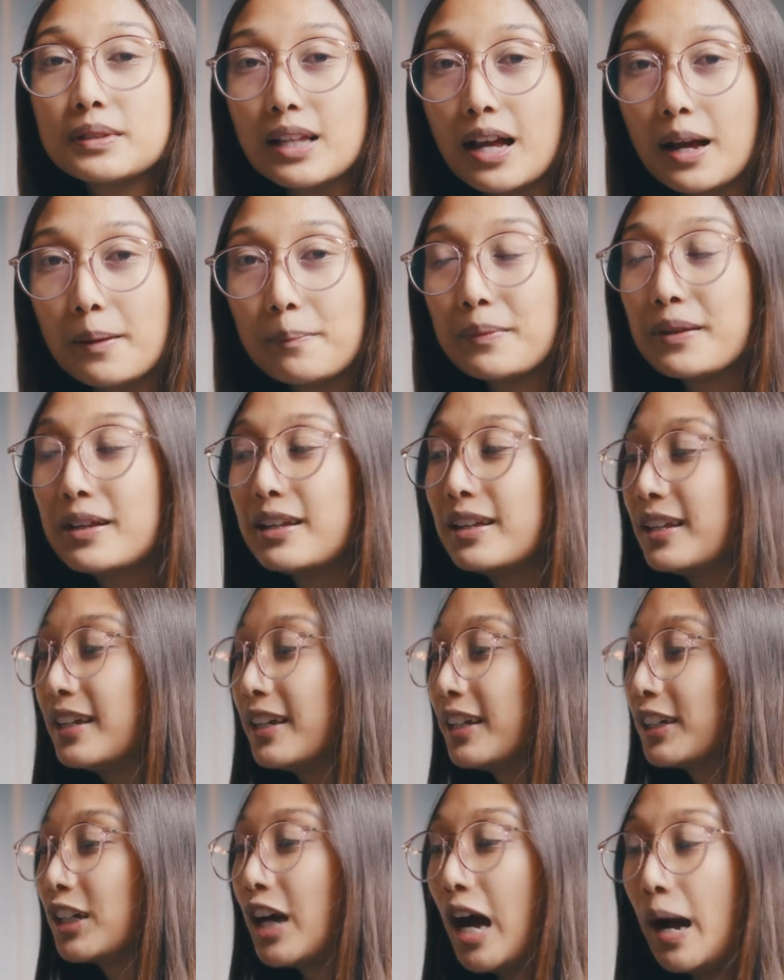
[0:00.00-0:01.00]
up,
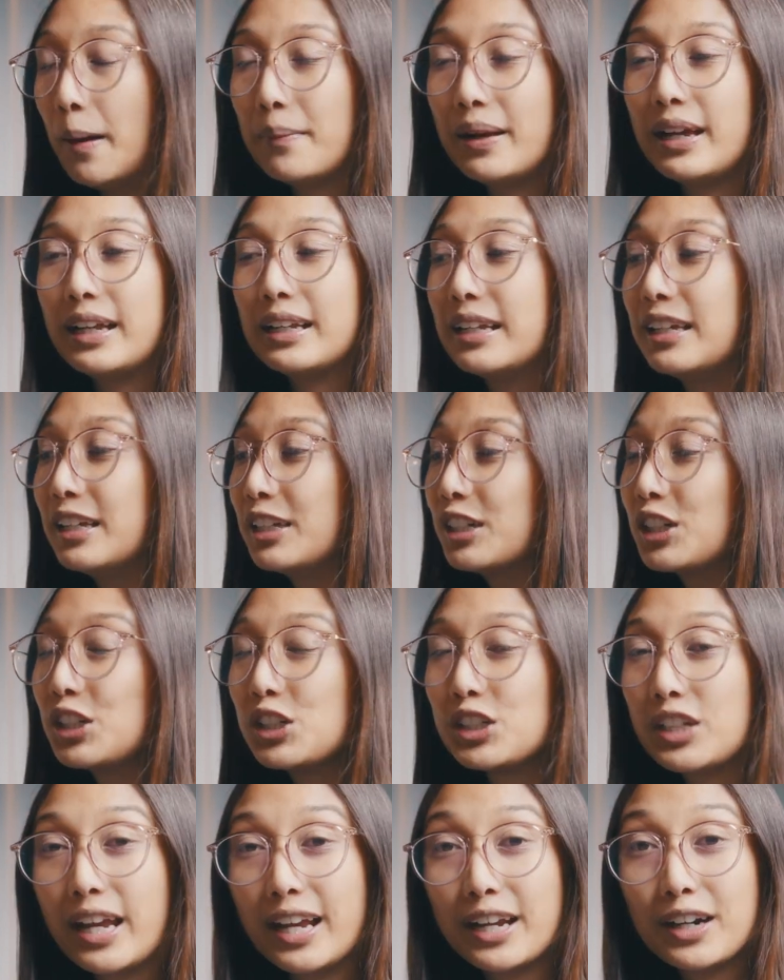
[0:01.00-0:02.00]
comment,
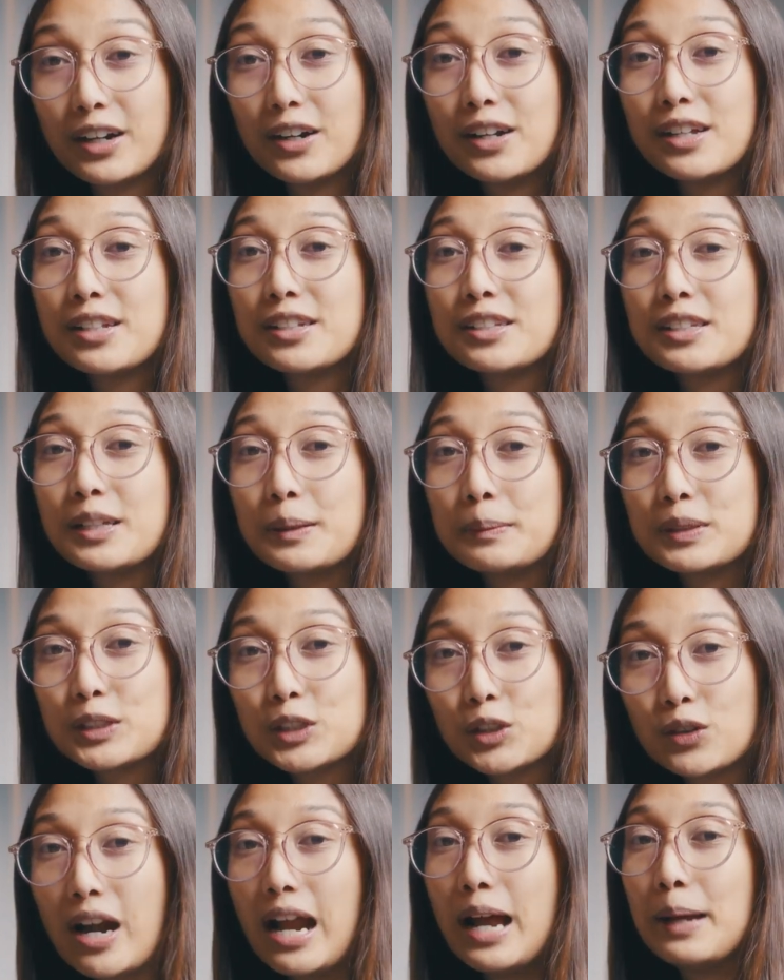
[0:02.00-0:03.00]
share,
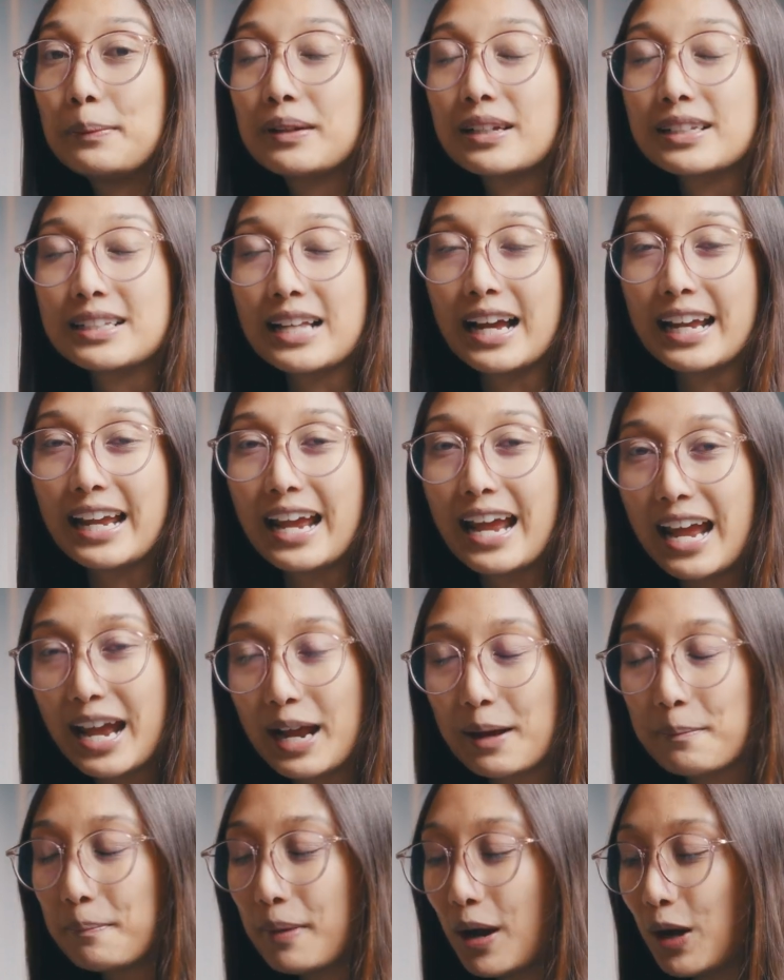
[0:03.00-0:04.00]
subscribe, because I
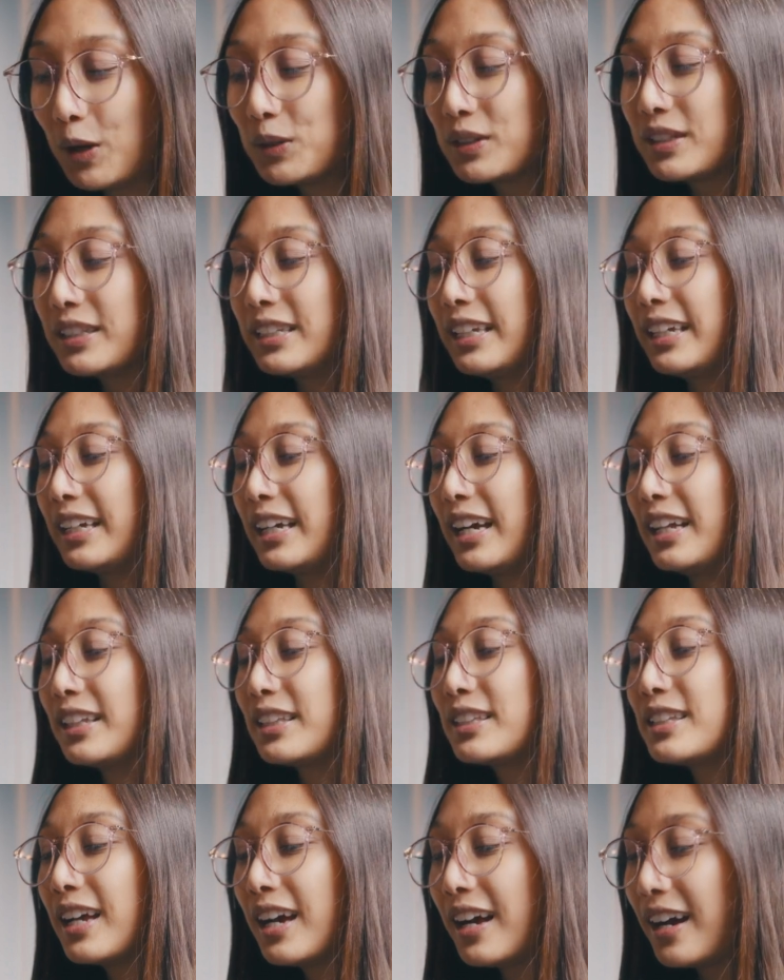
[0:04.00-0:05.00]
am posting a
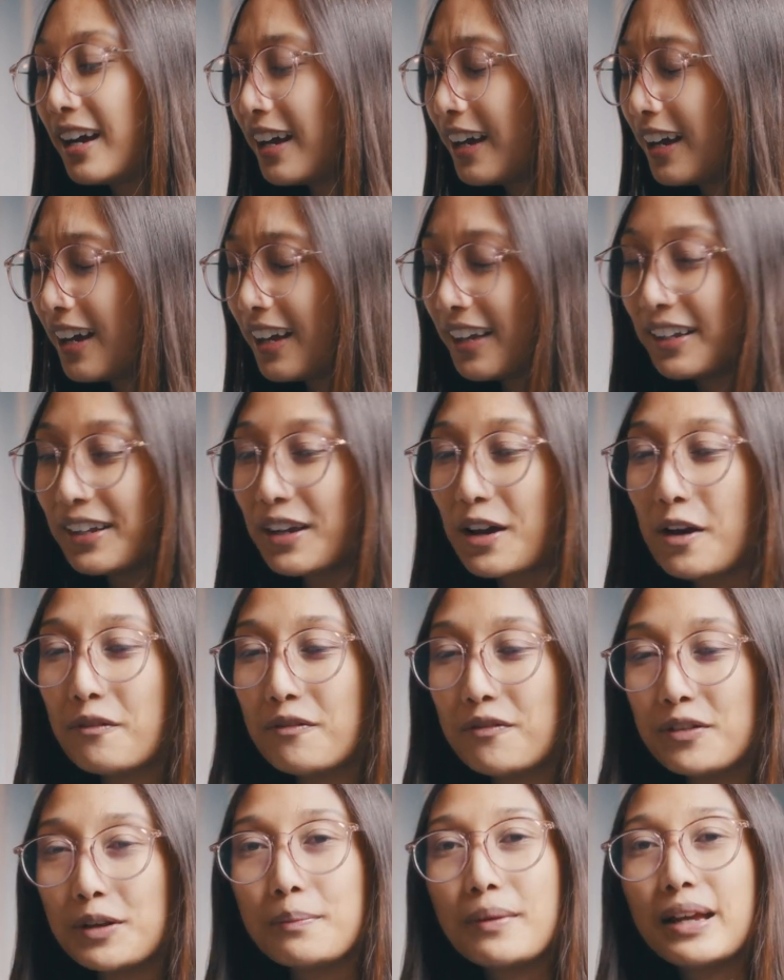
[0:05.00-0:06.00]
ton
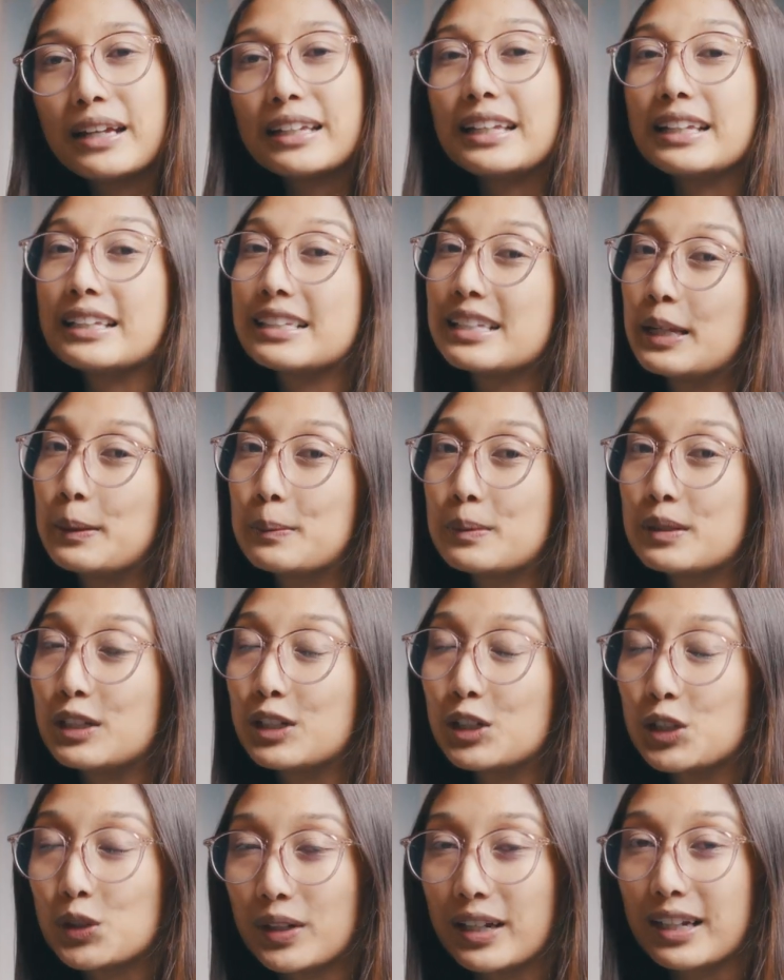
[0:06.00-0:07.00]
of filmmaking tips
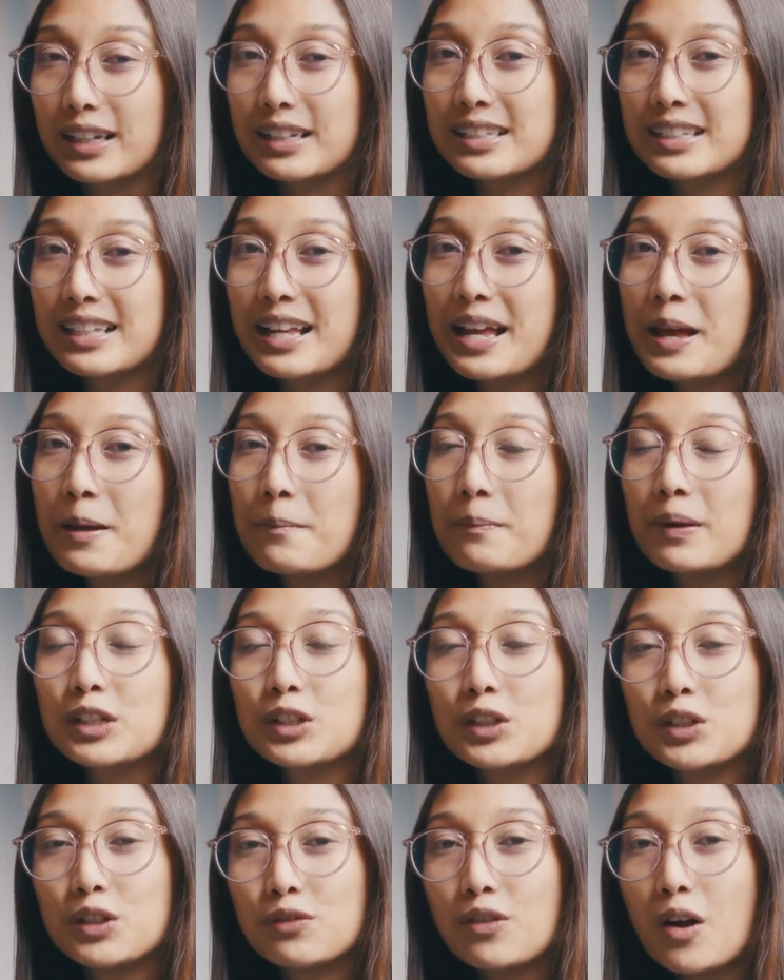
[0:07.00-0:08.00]
and tricks. Make
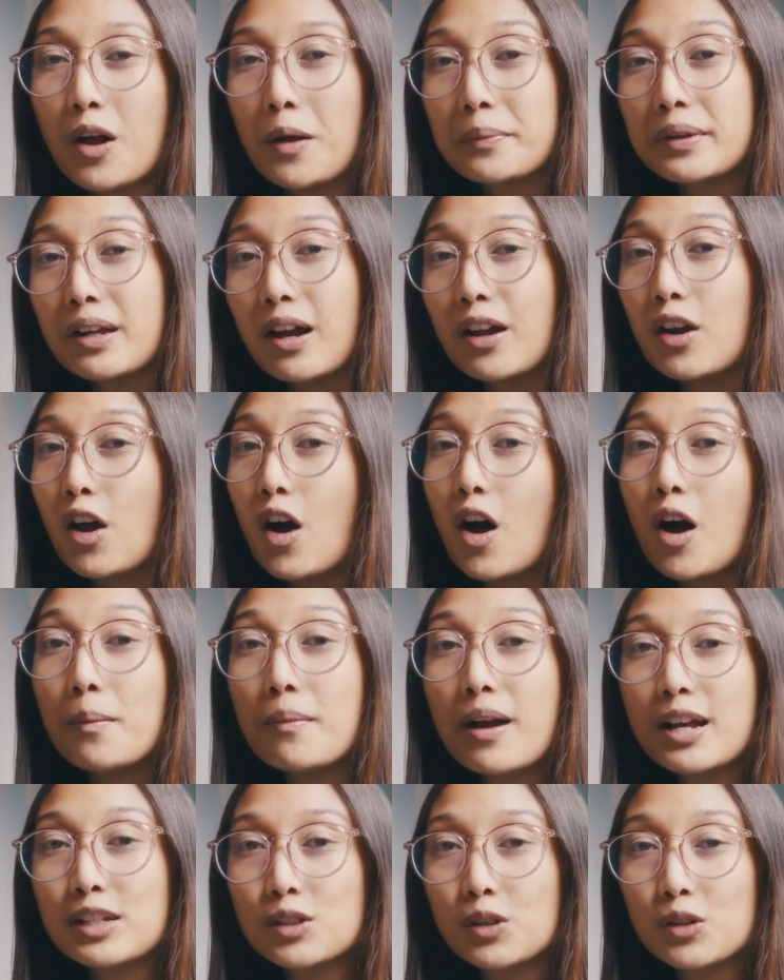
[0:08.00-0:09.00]
sure you follow me on all
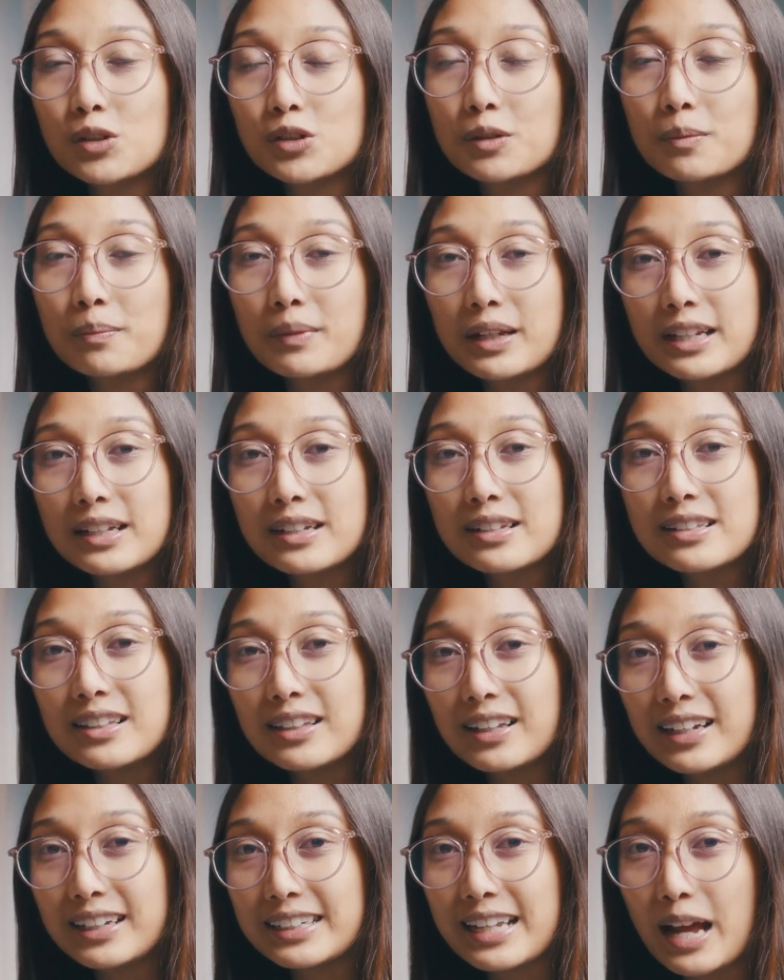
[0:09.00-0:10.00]
my social medias
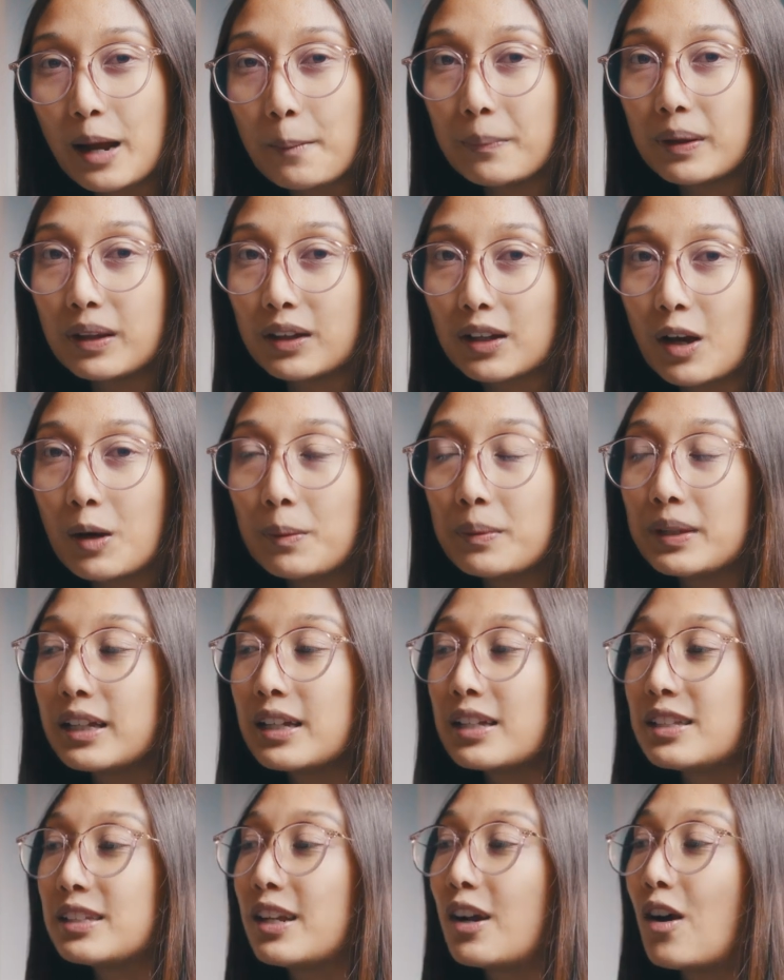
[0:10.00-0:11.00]
linked down below,
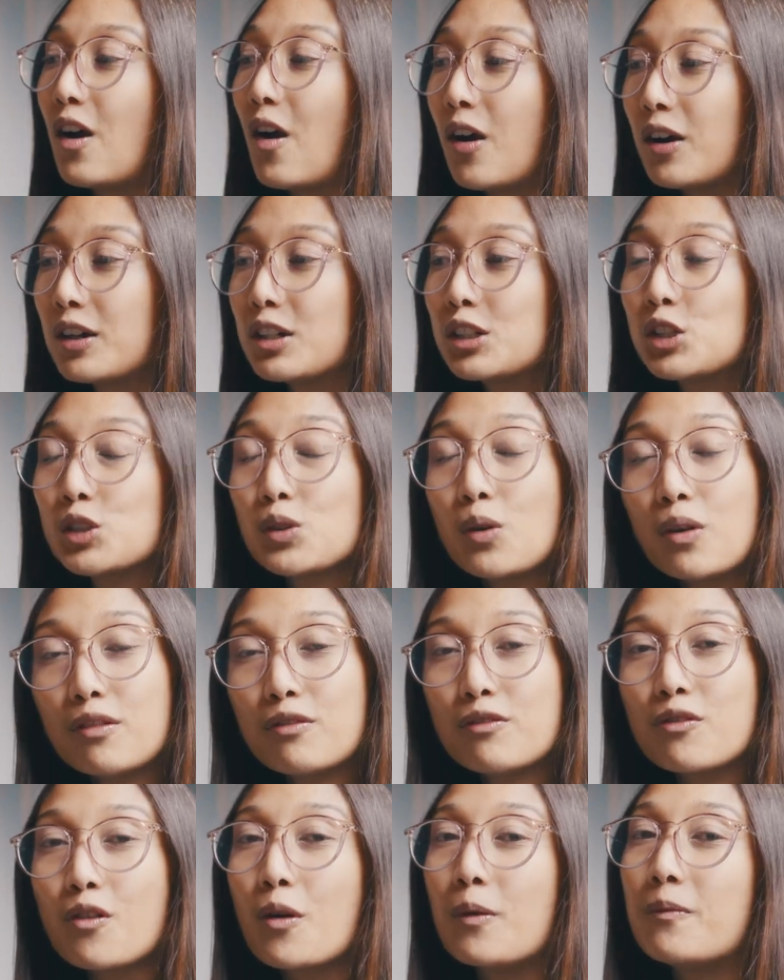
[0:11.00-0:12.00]
because there are
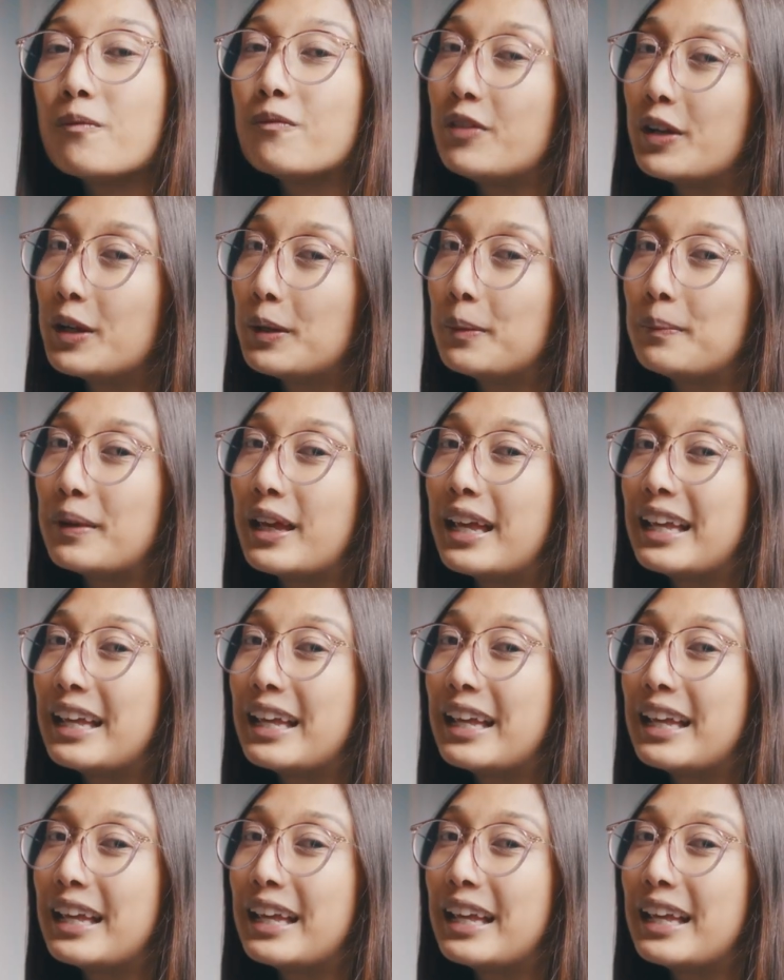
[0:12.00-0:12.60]
short form film